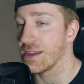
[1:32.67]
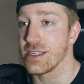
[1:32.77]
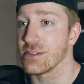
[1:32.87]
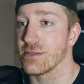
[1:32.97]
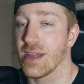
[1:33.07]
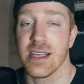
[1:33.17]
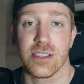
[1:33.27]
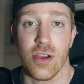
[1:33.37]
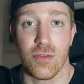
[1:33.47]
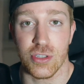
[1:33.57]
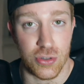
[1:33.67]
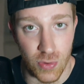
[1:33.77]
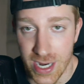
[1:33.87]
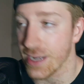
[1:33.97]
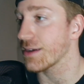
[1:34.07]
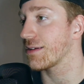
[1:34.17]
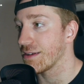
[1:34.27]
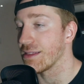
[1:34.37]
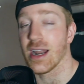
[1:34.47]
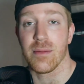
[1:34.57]
He's has his own drink
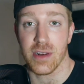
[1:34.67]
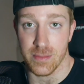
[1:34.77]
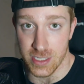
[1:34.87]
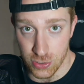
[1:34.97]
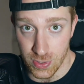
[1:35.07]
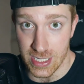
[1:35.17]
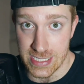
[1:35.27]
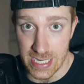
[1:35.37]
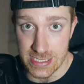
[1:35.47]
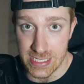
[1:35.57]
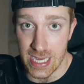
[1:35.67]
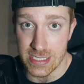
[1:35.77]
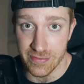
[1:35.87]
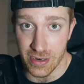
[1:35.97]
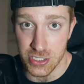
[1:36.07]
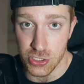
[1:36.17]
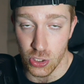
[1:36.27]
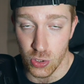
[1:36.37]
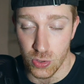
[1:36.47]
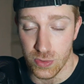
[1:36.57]
that I'm gonna be doing a taste test very
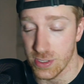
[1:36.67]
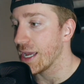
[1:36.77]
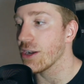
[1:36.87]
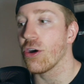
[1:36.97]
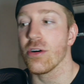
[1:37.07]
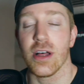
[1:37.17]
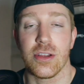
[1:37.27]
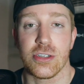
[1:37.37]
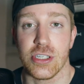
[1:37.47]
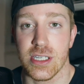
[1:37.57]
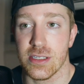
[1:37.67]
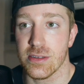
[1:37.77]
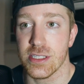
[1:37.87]
soon, and all other shit.